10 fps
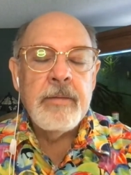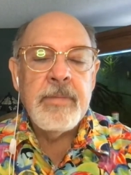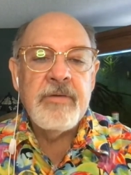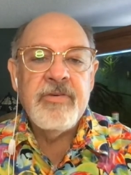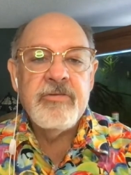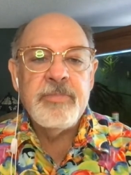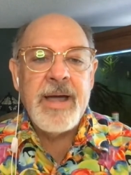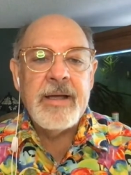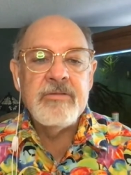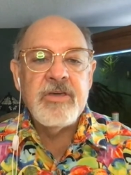my fish
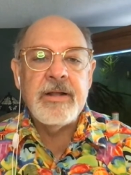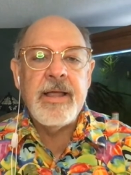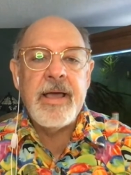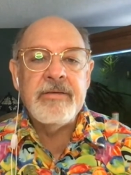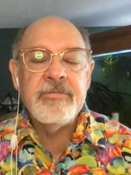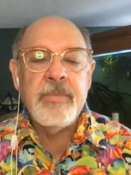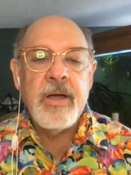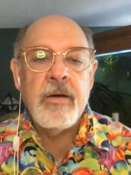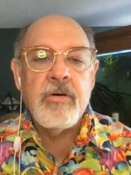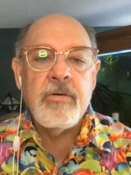biology class, my
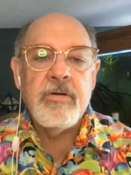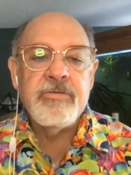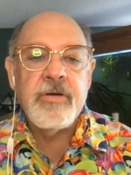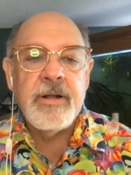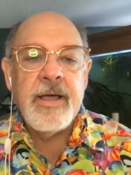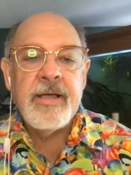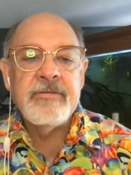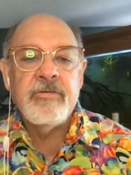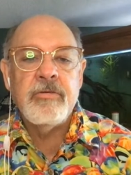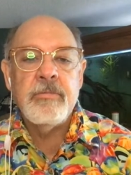aquaculture class,
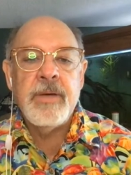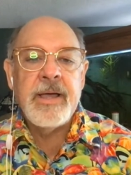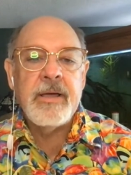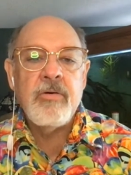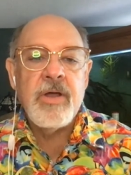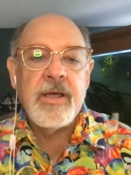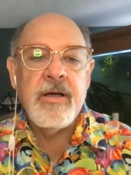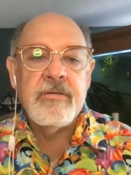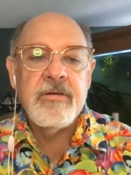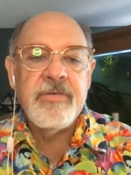or my aquatic
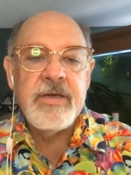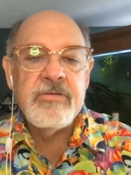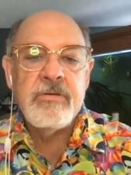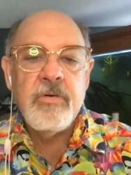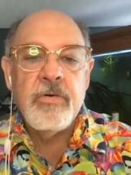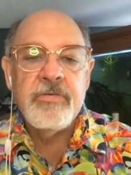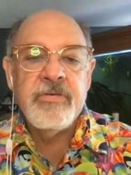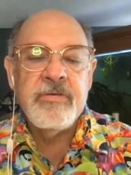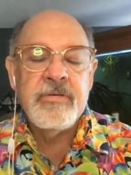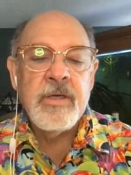conservation
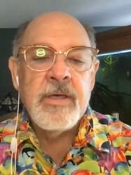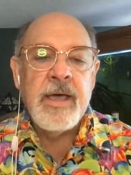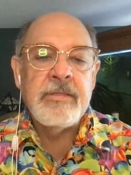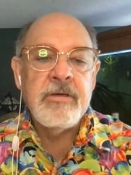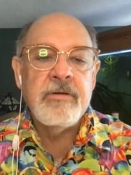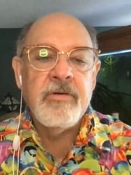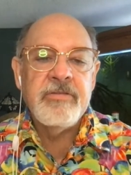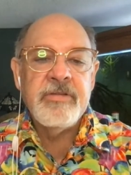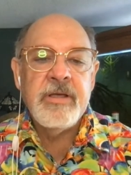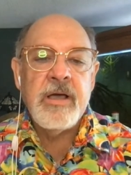courses at the
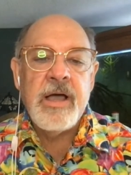university.